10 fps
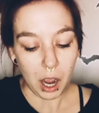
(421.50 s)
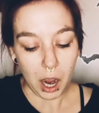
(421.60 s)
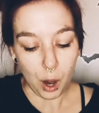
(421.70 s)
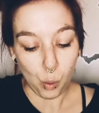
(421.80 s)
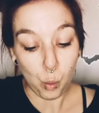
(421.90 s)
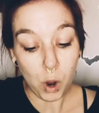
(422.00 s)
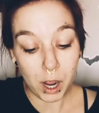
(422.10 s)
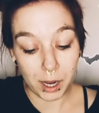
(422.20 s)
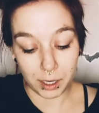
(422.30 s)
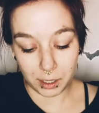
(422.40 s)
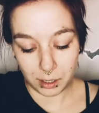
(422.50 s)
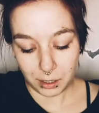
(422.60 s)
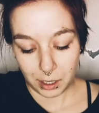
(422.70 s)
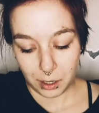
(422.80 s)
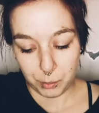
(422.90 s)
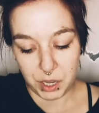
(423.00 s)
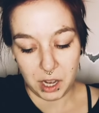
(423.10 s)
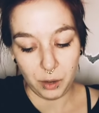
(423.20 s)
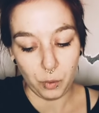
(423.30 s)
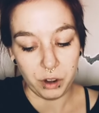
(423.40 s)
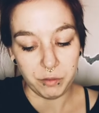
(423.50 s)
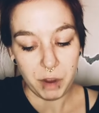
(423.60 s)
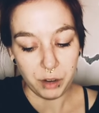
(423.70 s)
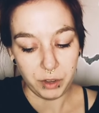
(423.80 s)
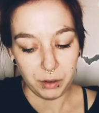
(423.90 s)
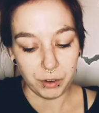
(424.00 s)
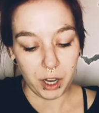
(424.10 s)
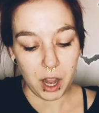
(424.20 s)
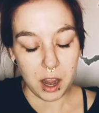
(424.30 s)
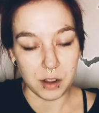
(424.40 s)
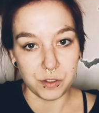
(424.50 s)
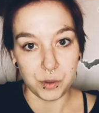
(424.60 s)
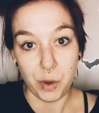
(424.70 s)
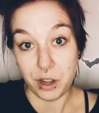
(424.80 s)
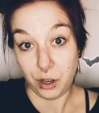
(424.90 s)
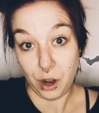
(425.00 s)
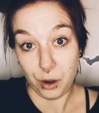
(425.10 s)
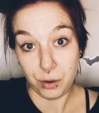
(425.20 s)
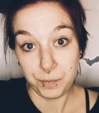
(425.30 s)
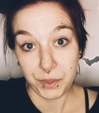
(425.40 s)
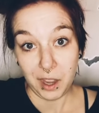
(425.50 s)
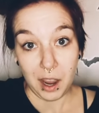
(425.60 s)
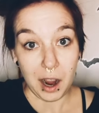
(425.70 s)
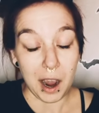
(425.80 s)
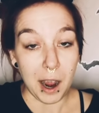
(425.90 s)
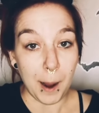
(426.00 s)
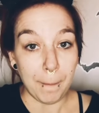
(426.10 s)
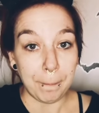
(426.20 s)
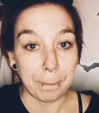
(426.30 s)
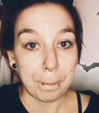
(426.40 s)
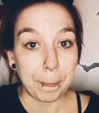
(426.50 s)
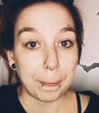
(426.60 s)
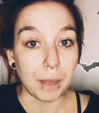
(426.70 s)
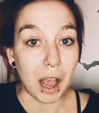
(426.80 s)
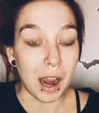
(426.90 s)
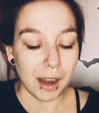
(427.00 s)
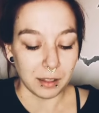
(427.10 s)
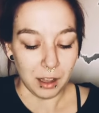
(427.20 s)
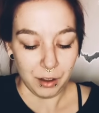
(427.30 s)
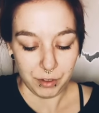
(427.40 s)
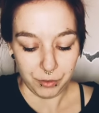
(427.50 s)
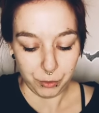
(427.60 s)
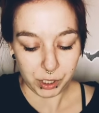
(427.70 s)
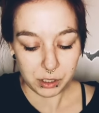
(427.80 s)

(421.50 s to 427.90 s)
One being one of my favorite is the Wendigo. I love the